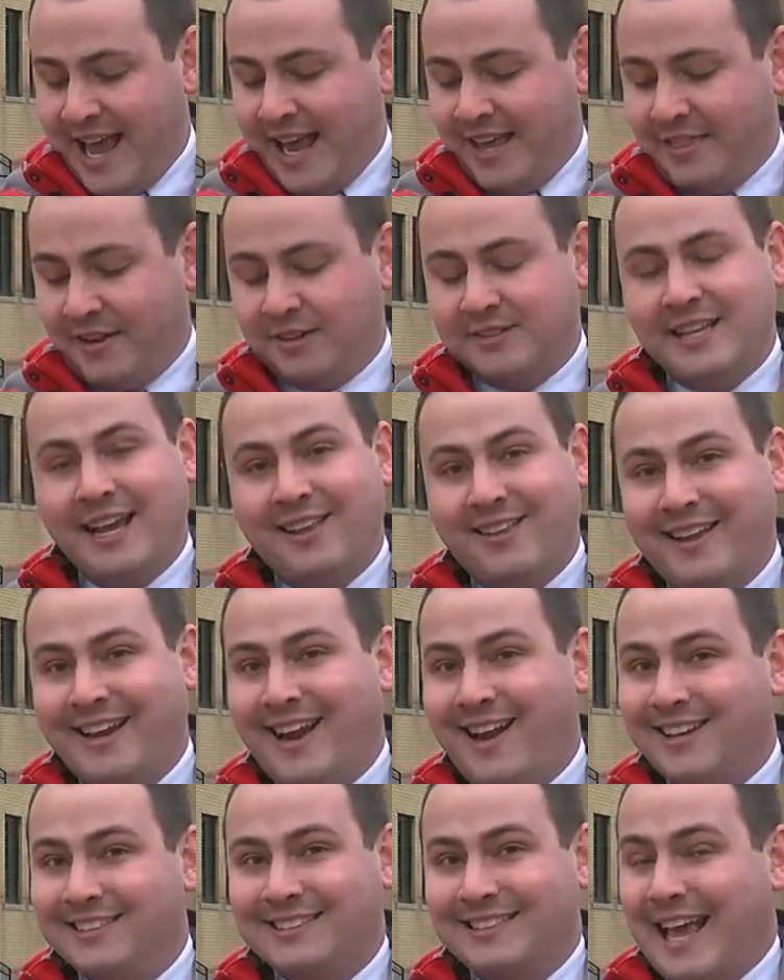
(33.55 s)
And they're
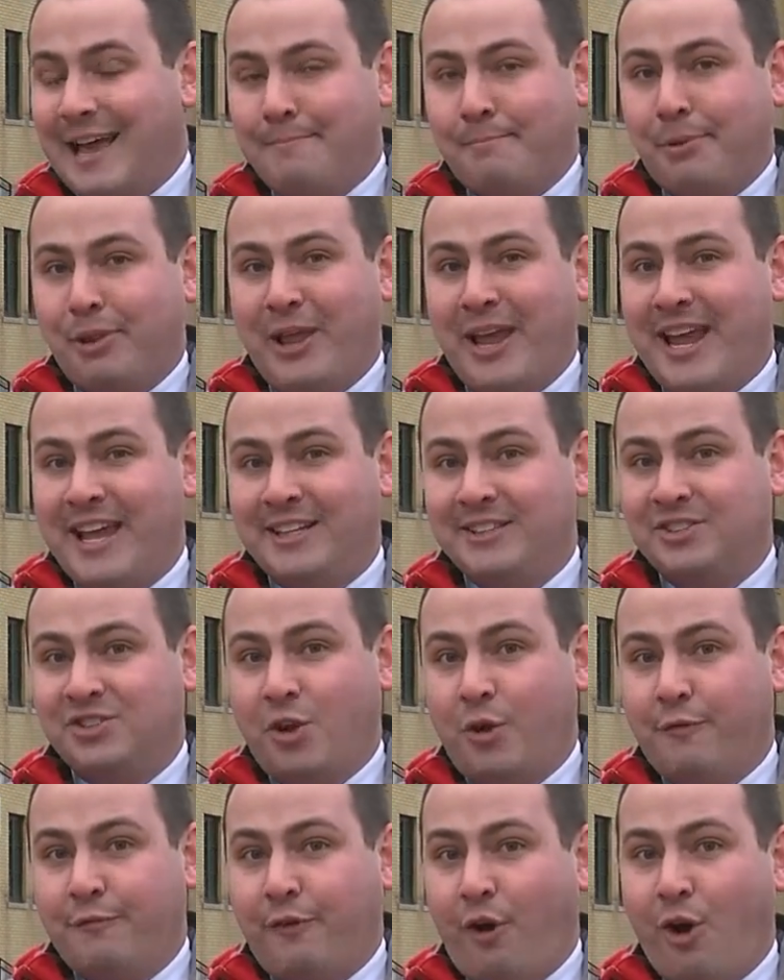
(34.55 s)
telling us that plan
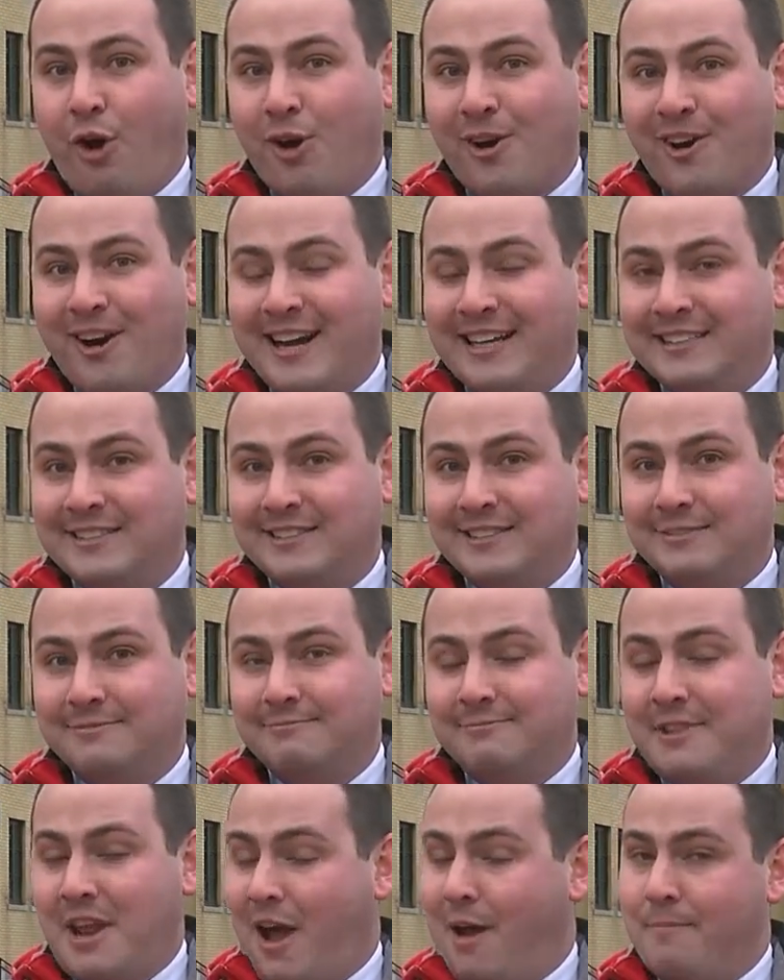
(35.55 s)
so far has
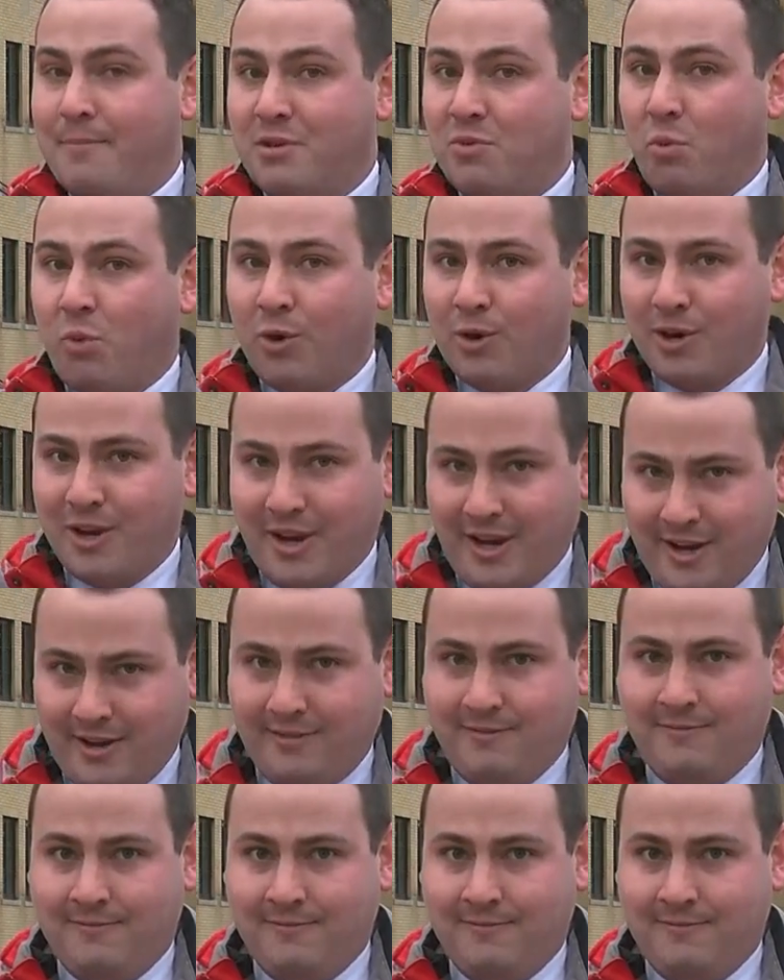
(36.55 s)
not been working.